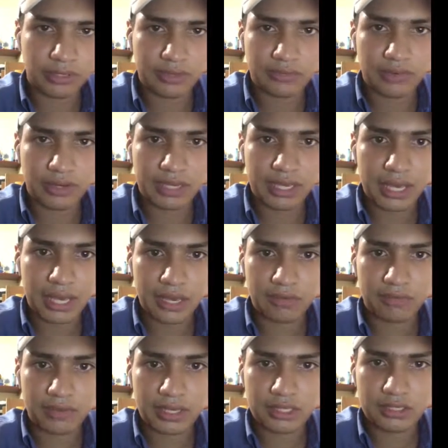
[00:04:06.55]
if I
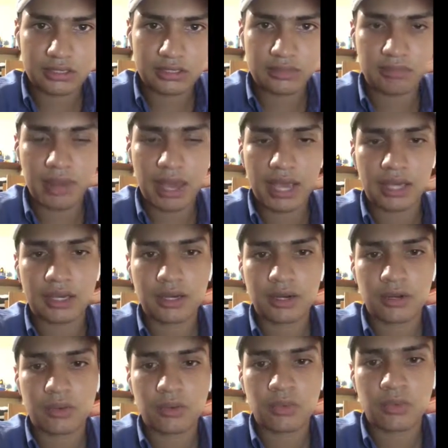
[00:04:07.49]
have a
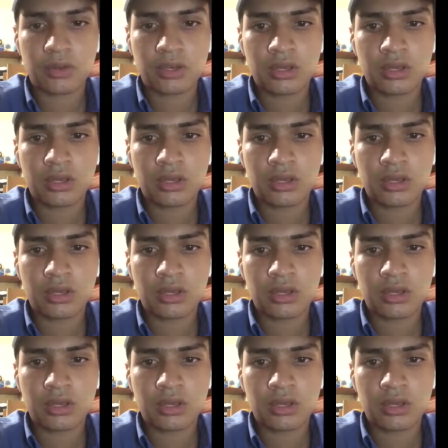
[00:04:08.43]
tobacco